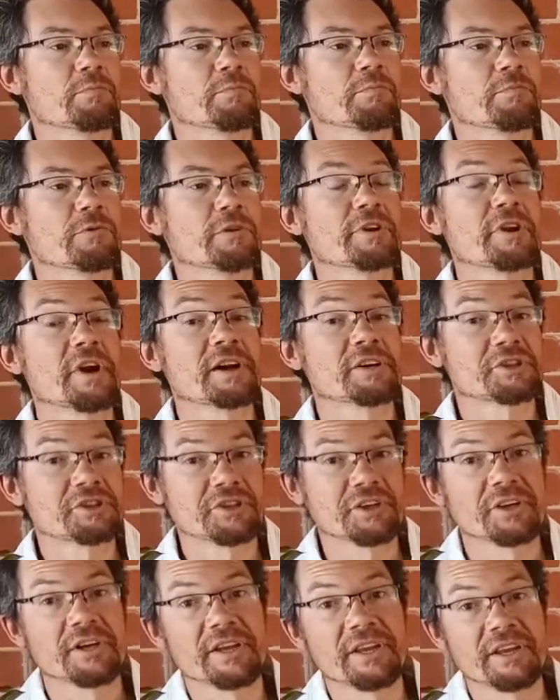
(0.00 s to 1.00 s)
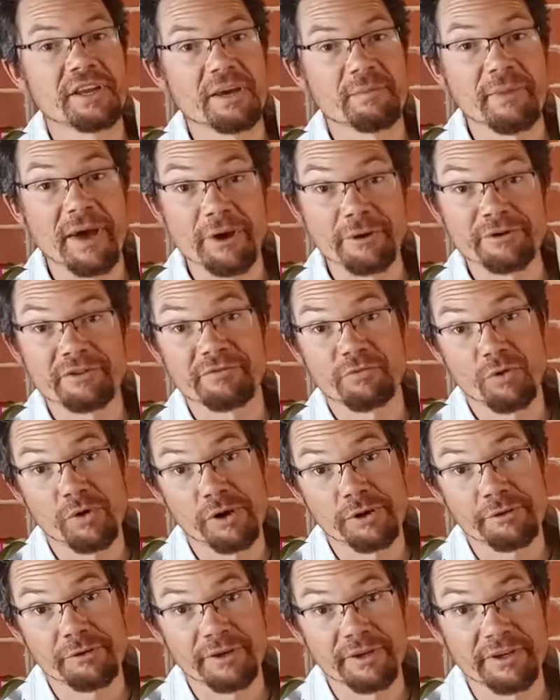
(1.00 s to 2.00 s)
reduction in the amount of
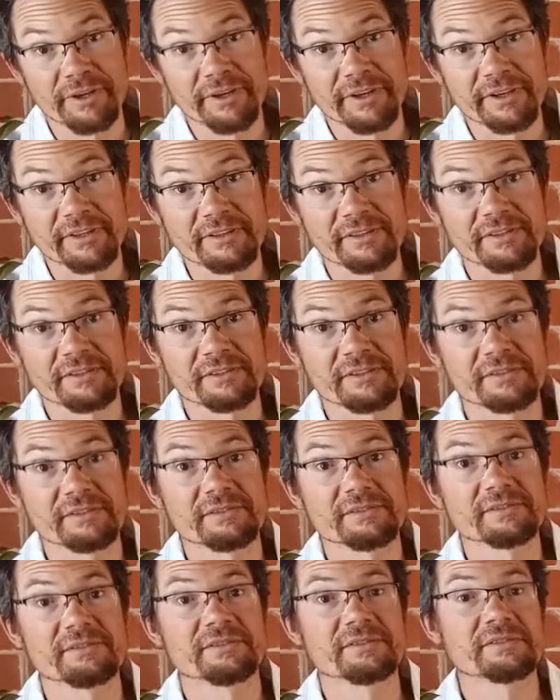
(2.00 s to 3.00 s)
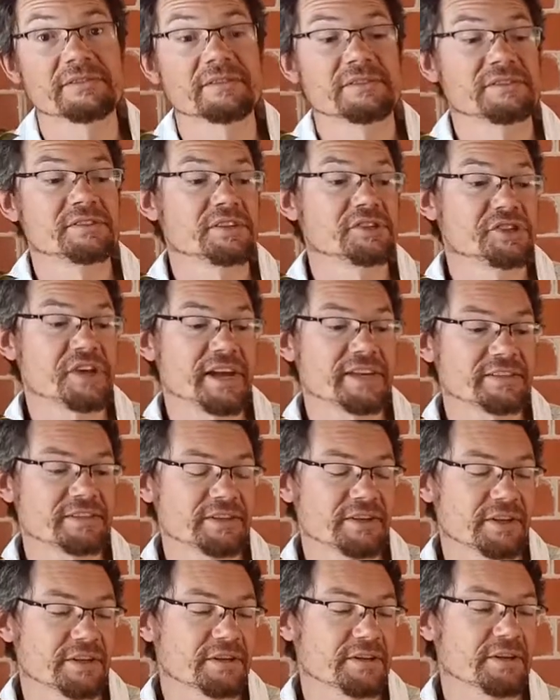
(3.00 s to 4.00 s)
watering is
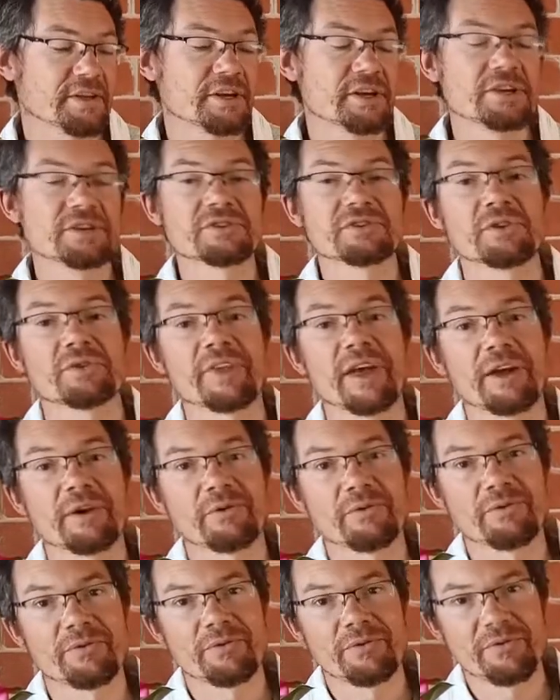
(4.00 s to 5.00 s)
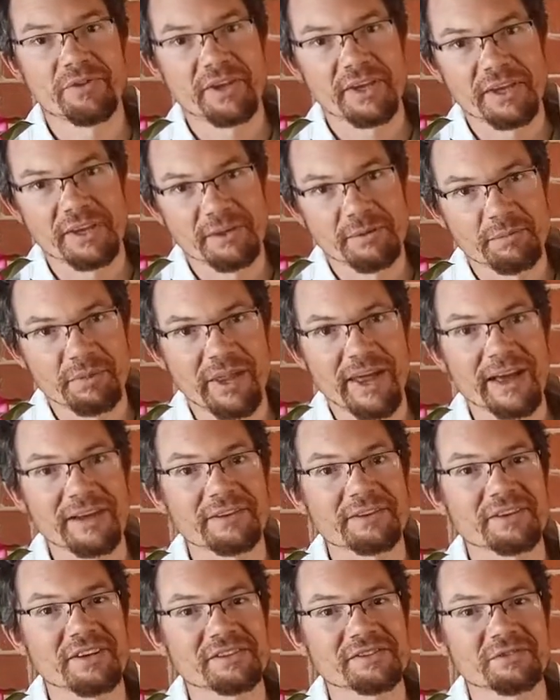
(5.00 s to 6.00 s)
suggested so that the
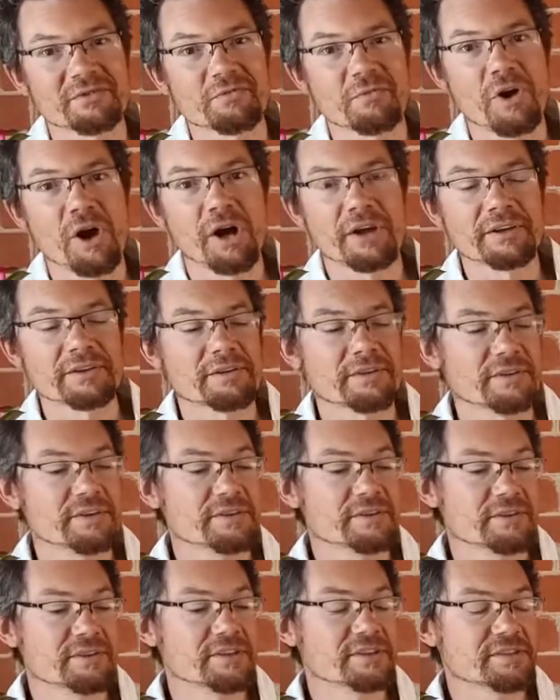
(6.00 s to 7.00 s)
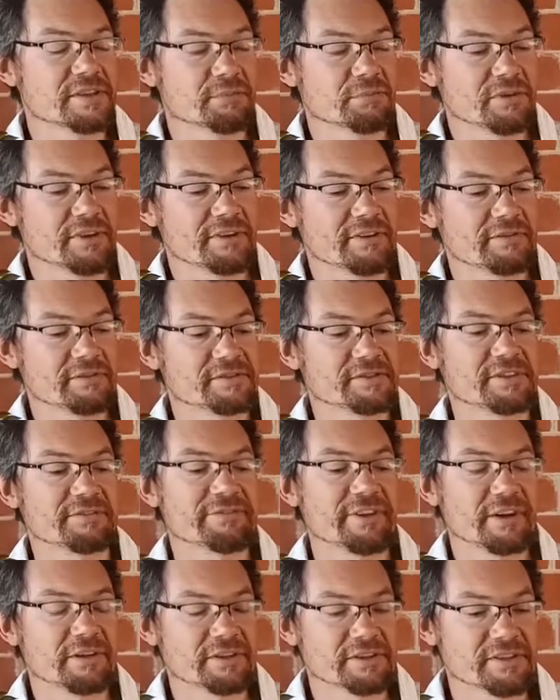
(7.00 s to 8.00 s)
plant doesn't rot. These can be
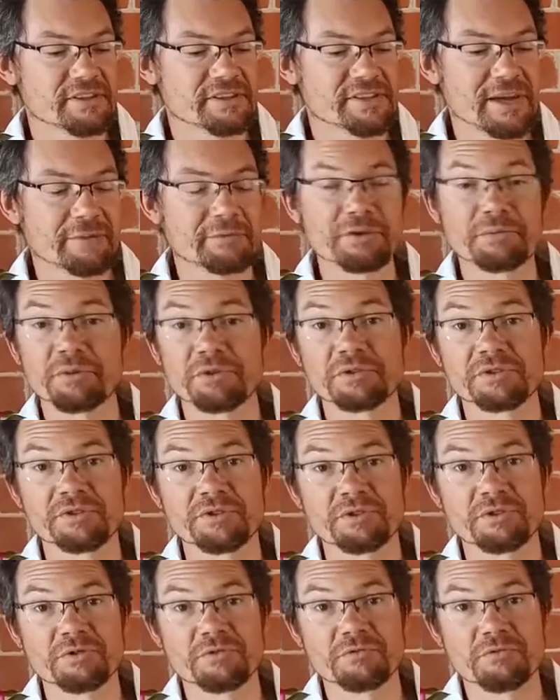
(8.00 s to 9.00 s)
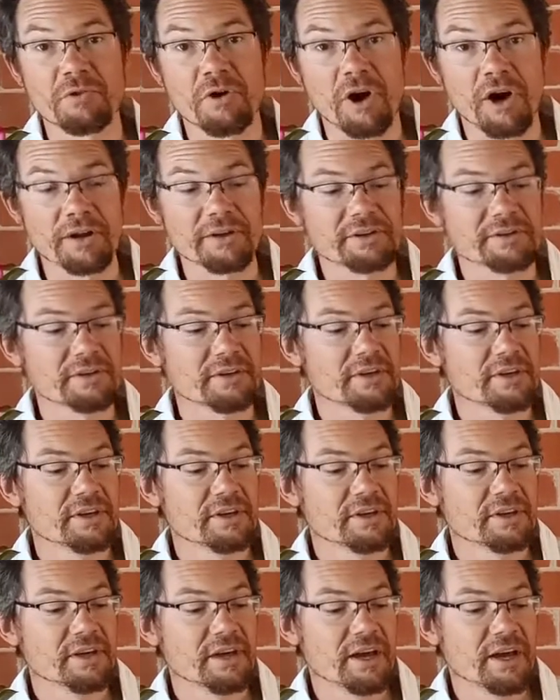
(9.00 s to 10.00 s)
fairly susceptible to rot
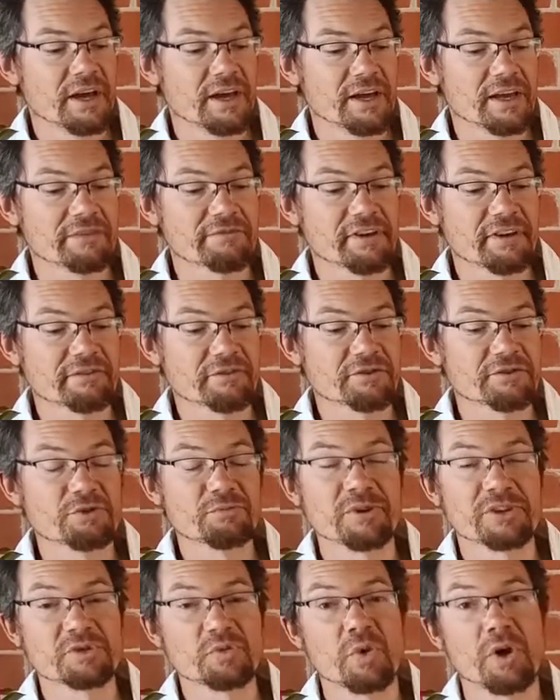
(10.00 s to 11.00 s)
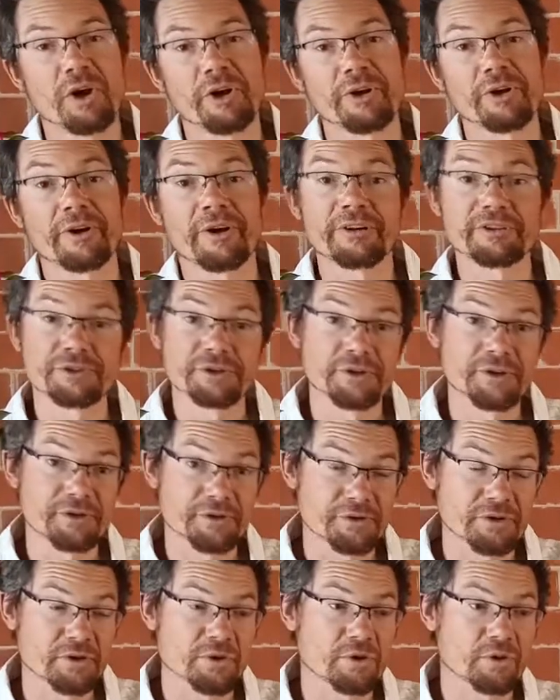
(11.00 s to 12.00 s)
if given too much water
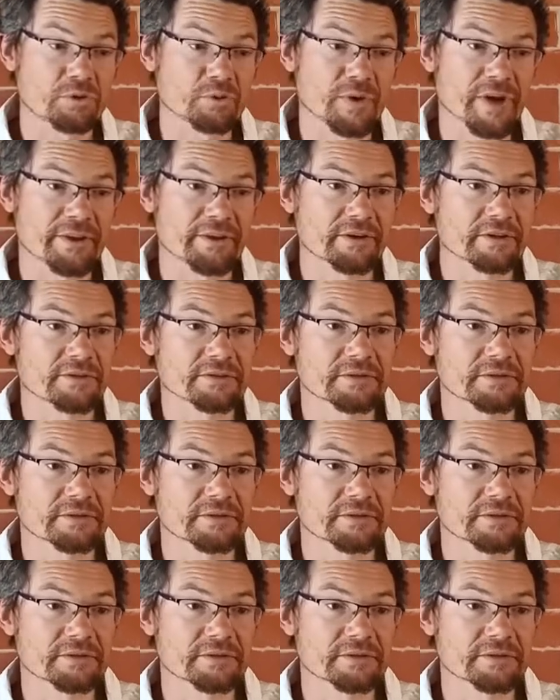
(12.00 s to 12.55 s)
during the cold weather.